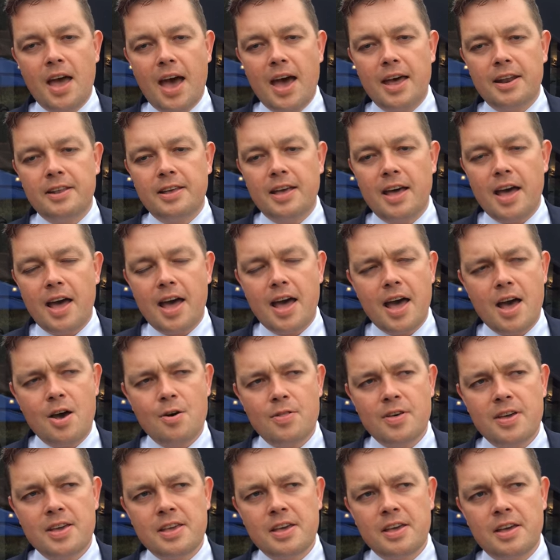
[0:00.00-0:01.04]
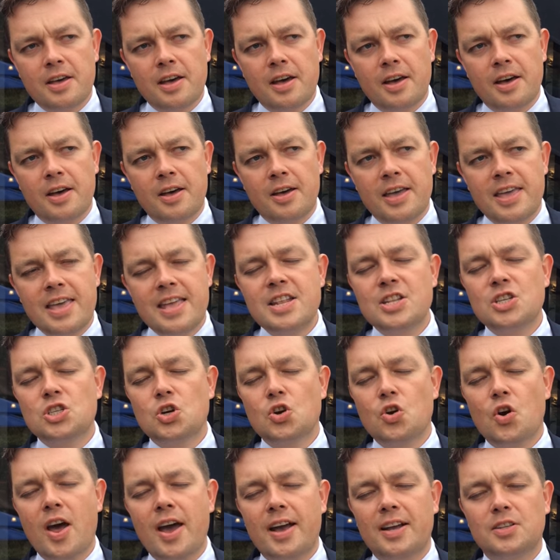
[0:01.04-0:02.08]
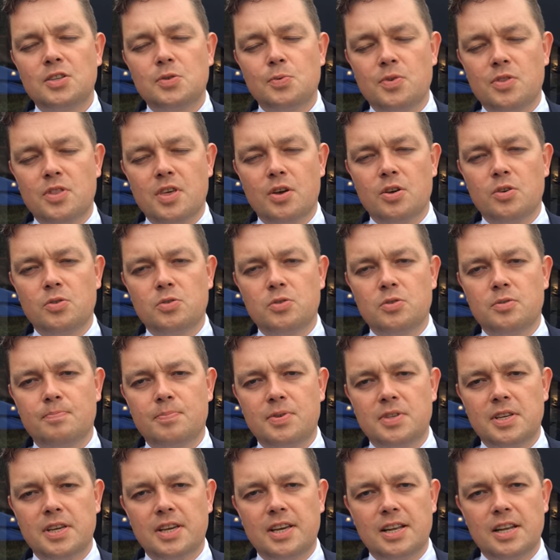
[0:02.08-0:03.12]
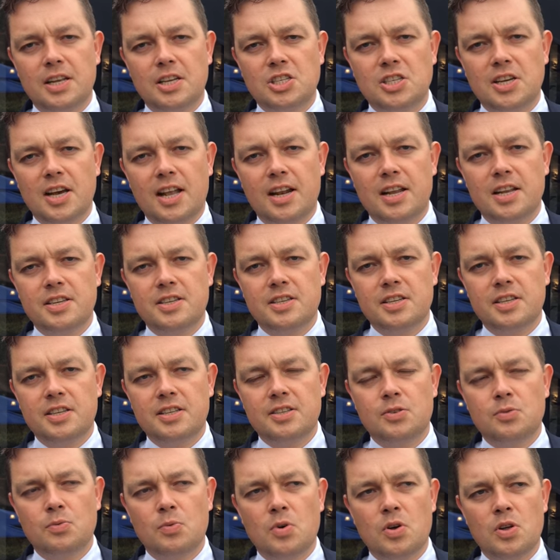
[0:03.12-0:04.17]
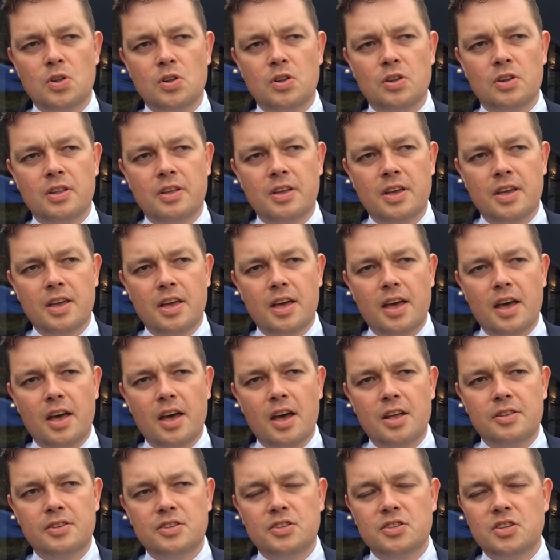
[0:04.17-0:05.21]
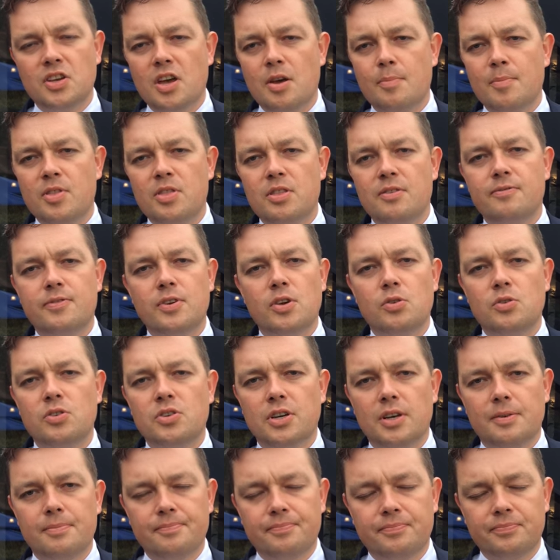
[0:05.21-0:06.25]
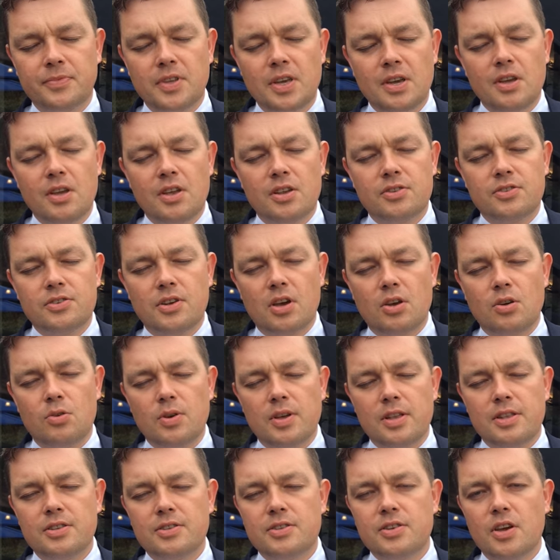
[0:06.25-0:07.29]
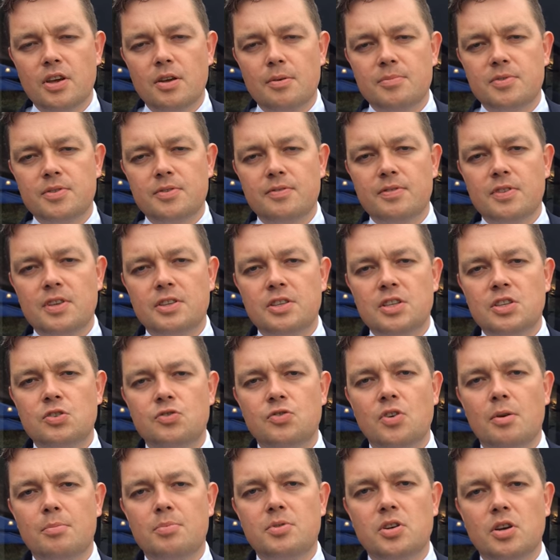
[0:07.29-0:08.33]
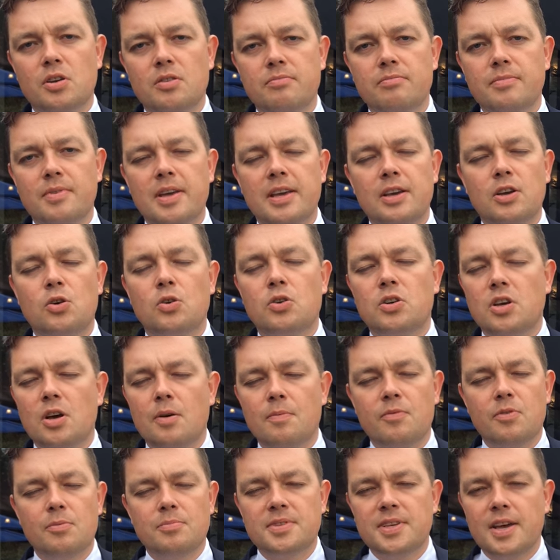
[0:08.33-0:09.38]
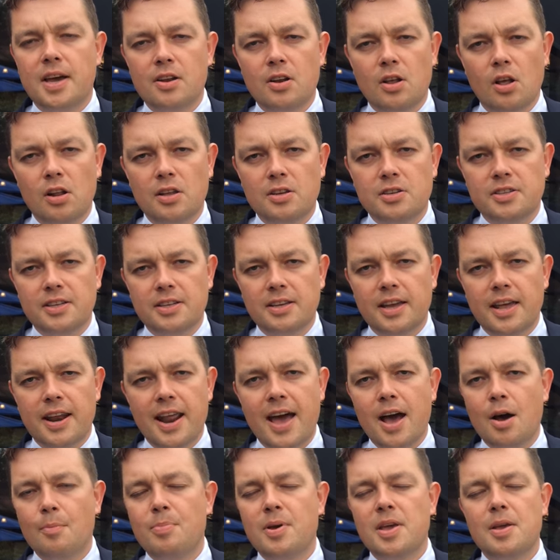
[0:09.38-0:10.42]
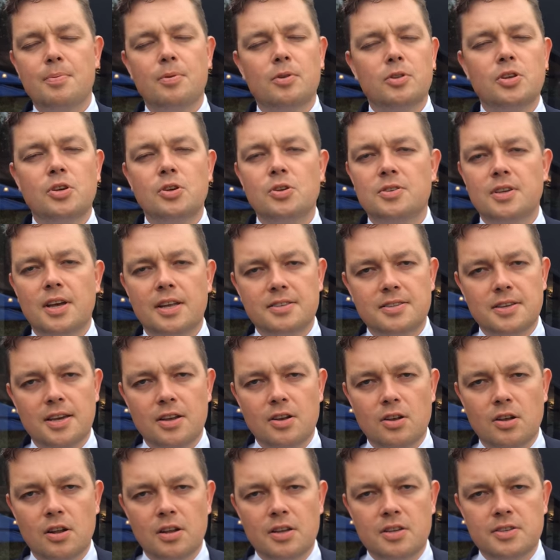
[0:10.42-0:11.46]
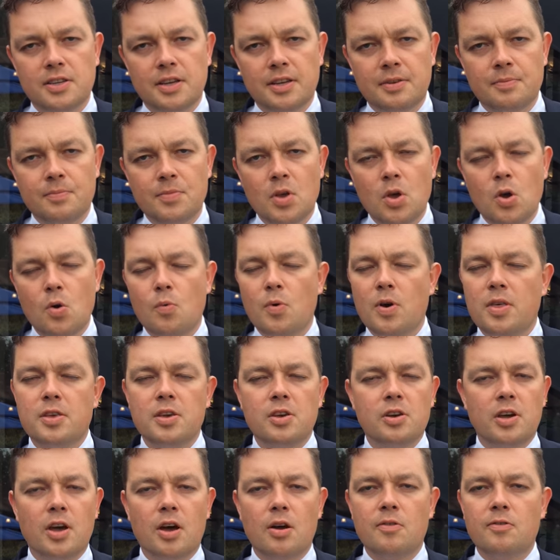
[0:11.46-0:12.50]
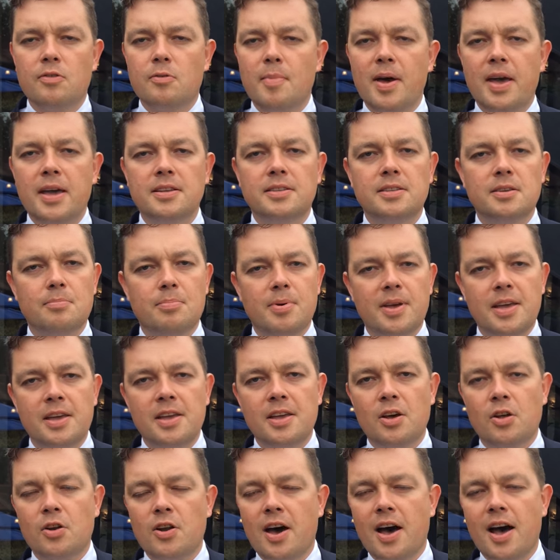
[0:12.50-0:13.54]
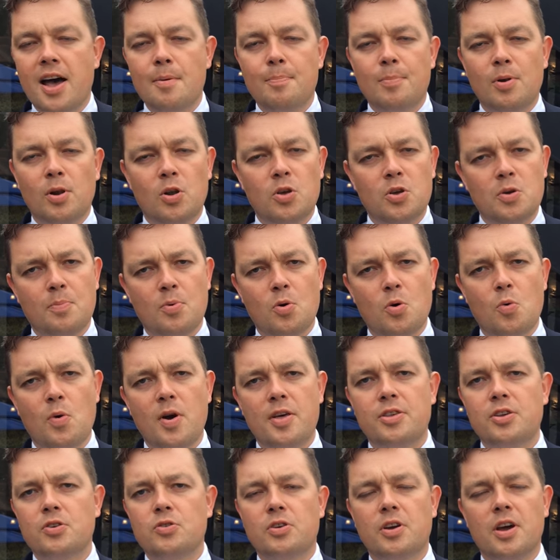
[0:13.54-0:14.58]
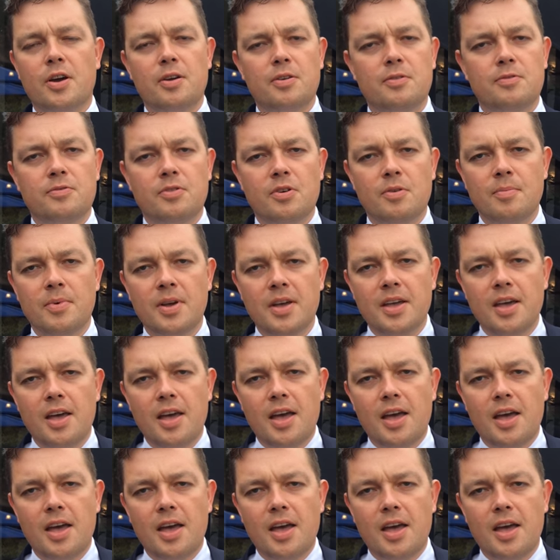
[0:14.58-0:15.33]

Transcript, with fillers: And how they uh, interact with those particular challenges will uh, determine the future. So in terms of the disruption, it could come from technology and how people use that technology, whether you're going from A to B on Hyperloop or whether you're going from